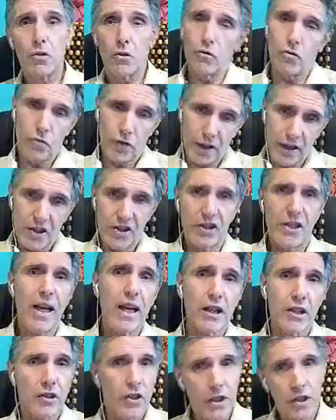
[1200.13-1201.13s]
so drink
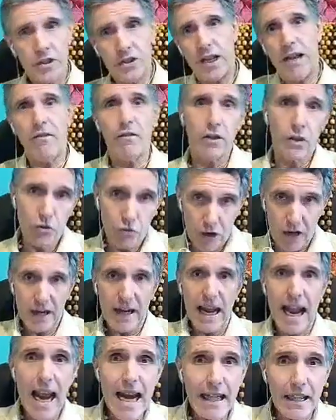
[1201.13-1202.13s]
6, drink 7,
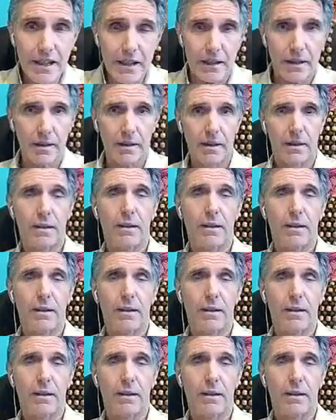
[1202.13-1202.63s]
drink 8.